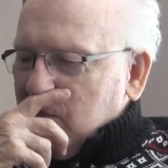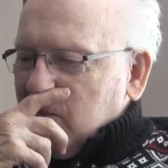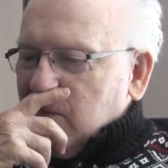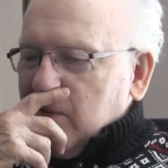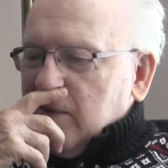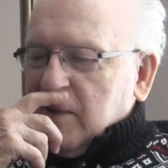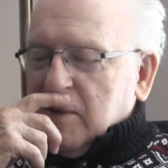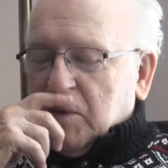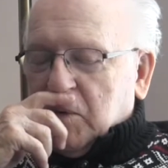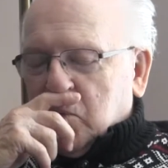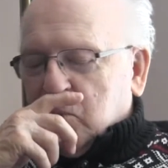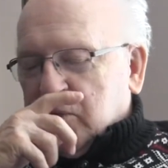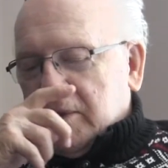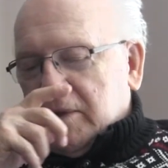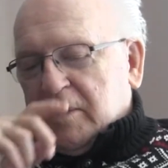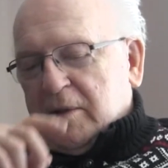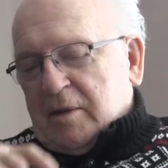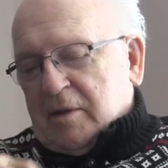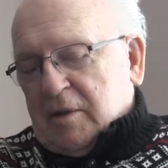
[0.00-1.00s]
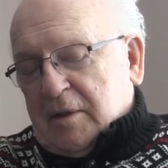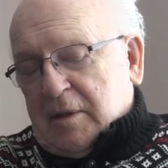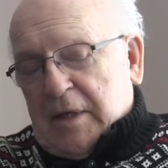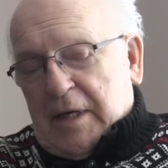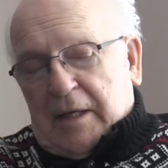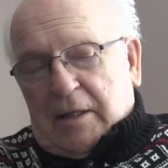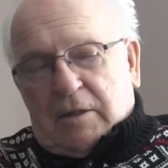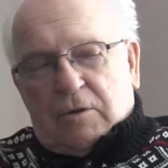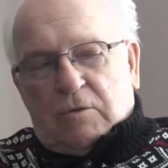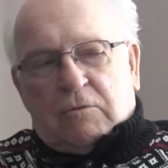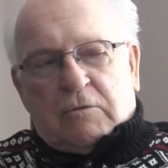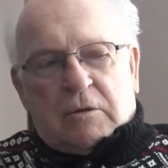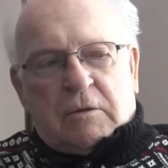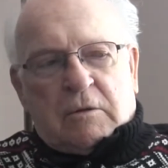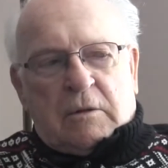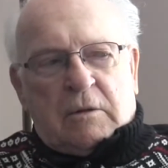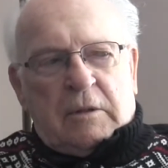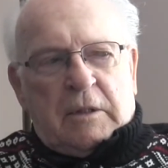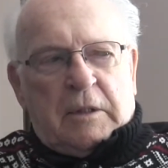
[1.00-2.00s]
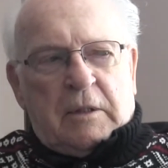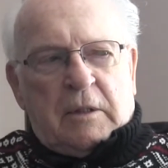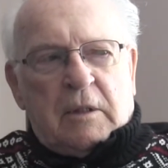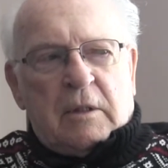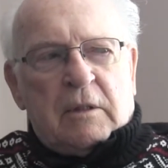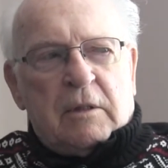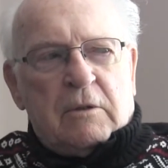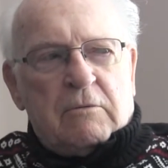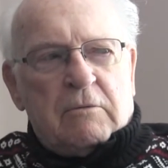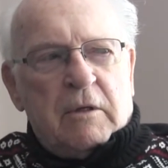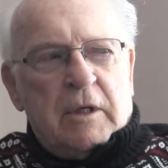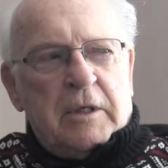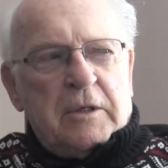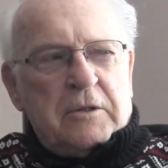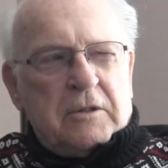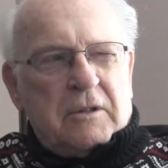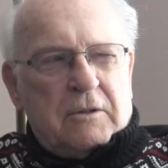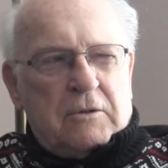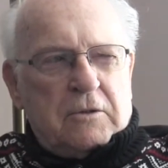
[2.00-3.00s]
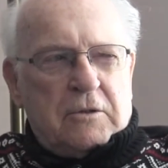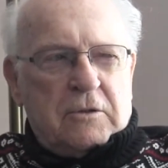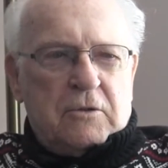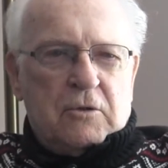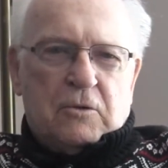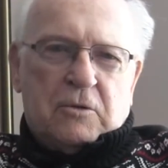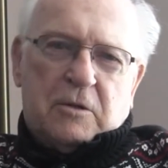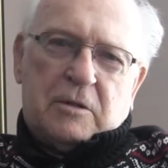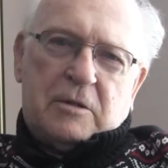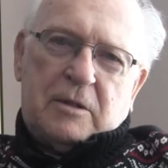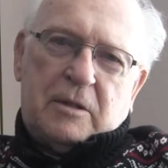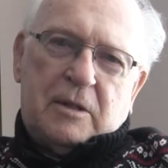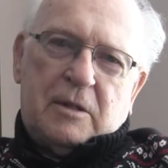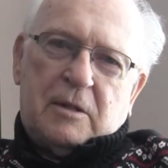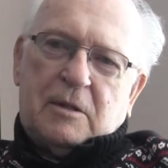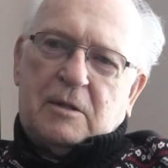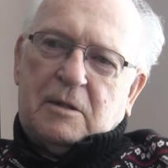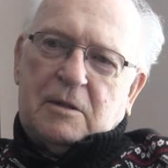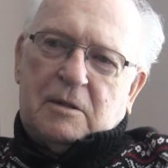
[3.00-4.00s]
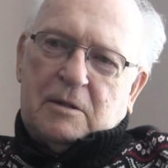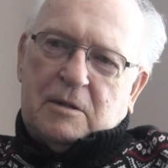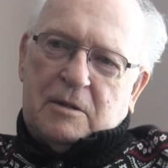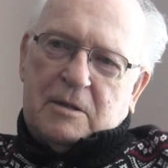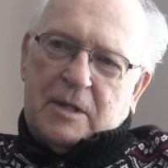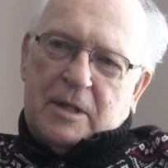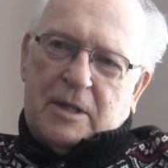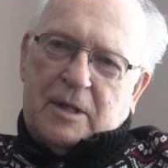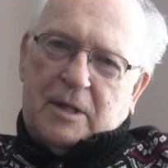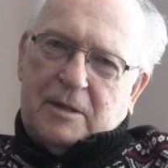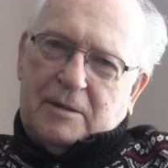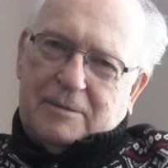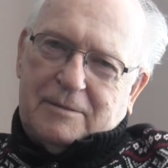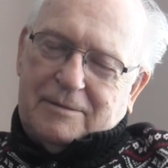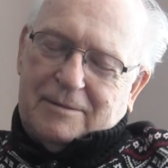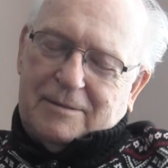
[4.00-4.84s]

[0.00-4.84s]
Well, one of the tasks was cleaning erasers towards the end of the day.